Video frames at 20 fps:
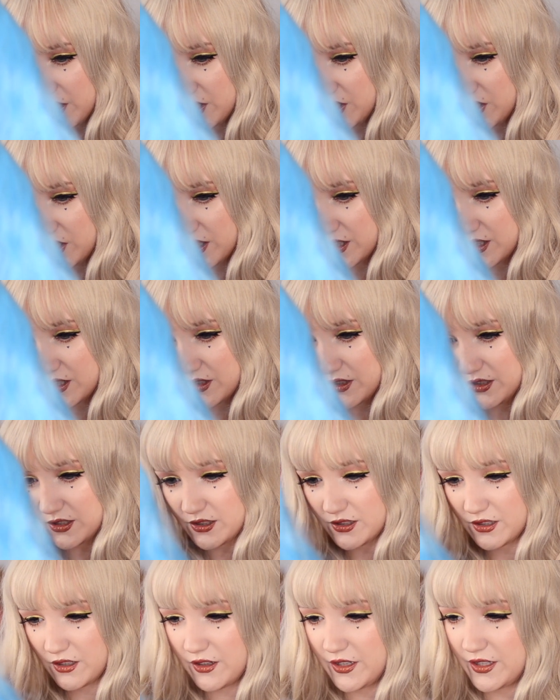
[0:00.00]
adjust the
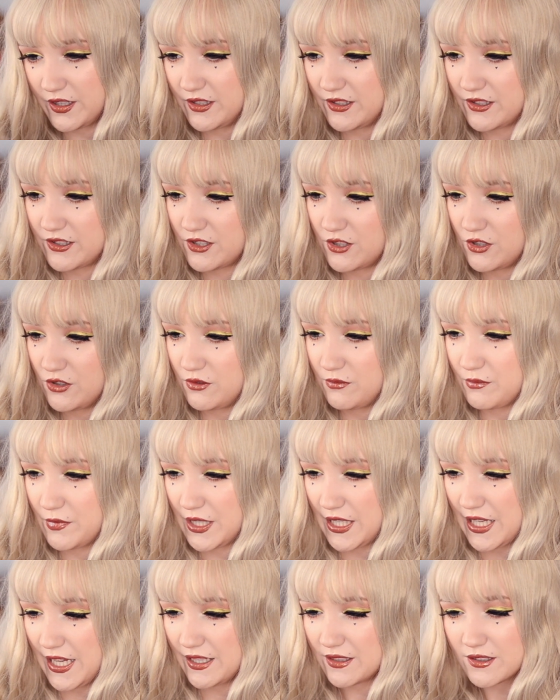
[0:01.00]
size to
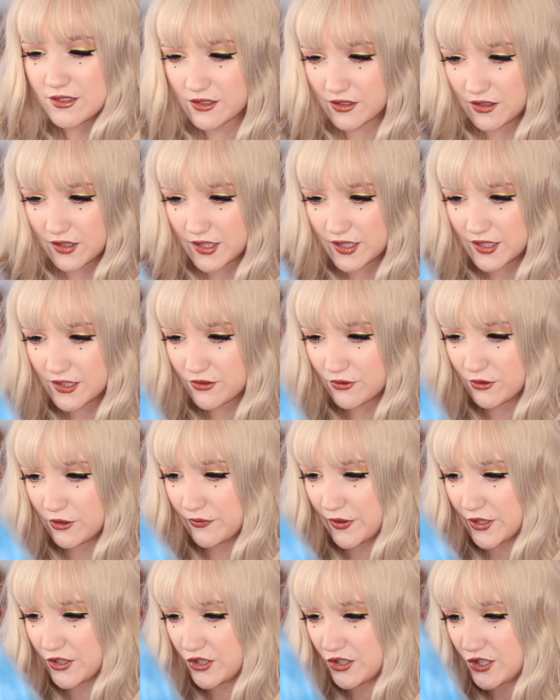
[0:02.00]
my head size or
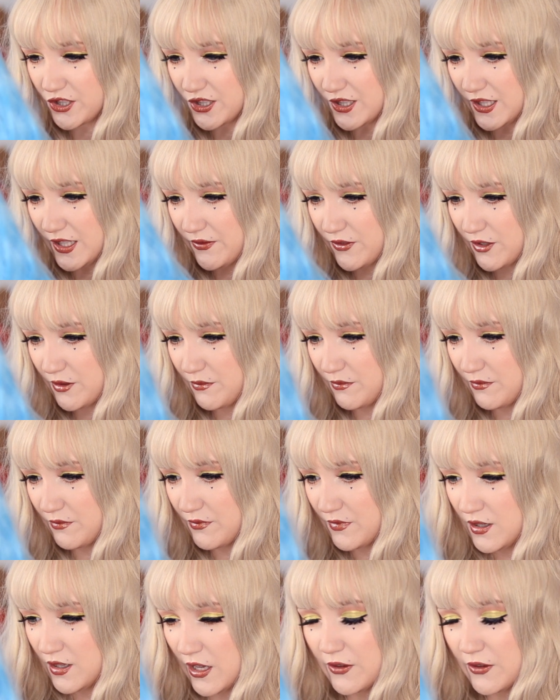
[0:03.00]
if I should just leave them.